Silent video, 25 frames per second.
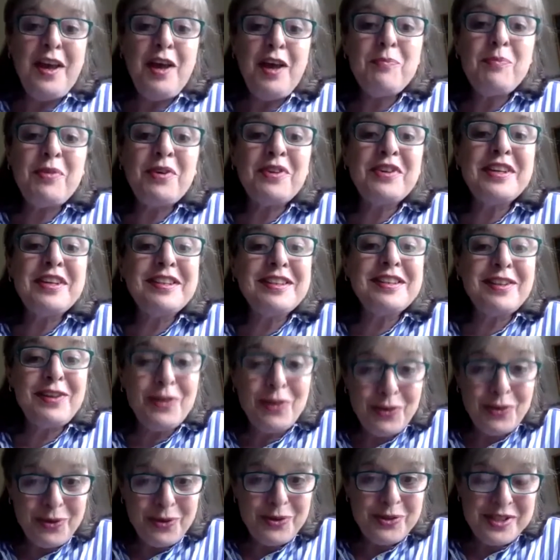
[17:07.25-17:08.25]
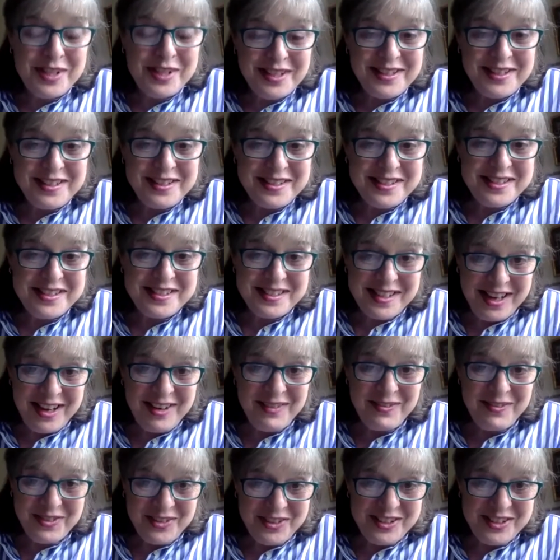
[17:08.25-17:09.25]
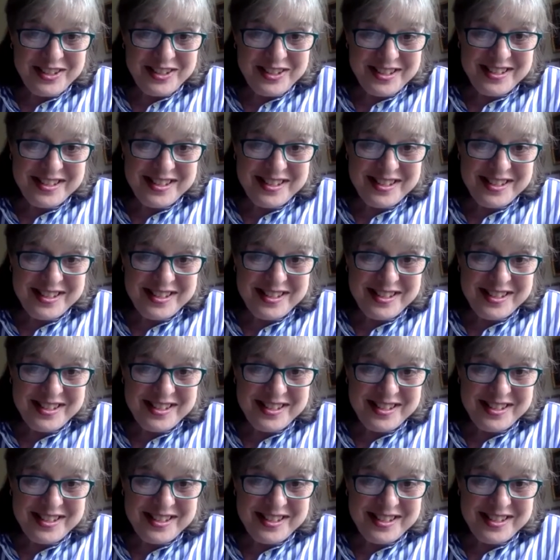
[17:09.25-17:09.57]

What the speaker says: but in the Logosynthesis conferences